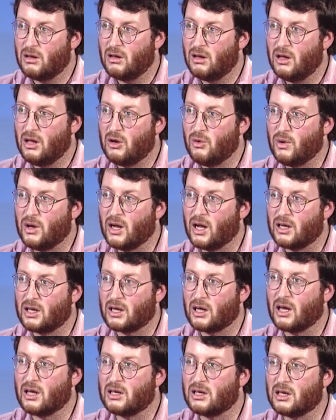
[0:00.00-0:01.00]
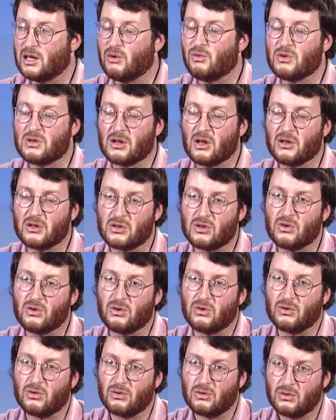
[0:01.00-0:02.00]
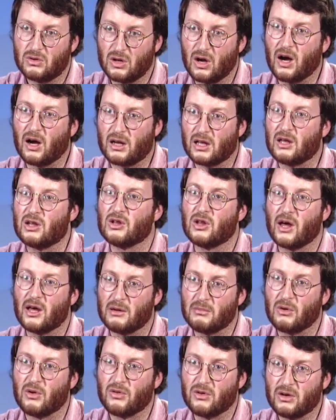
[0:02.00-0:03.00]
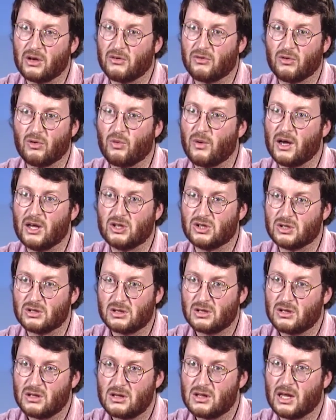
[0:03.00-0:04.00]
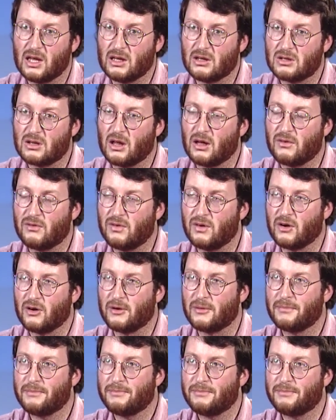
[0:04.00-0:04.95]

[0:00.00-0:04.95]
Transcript: Inuit Ataqatigiit was also talking a lot about the different wages, saying it's not fair.